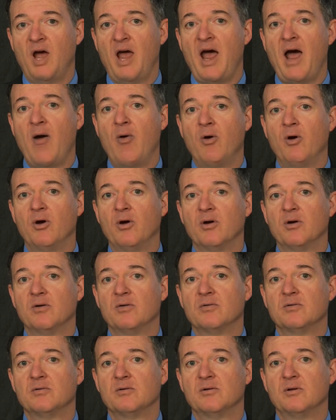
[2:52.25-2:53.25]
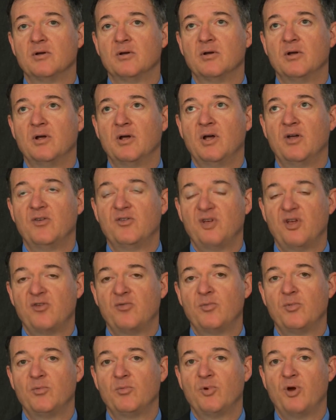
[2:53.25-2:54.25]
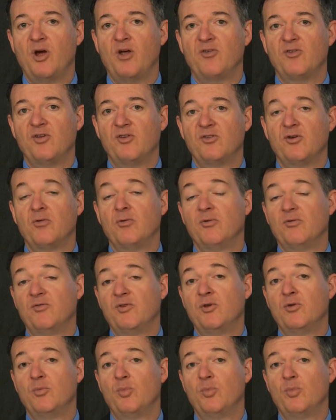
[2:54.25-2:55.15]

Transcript: our assessment process, our review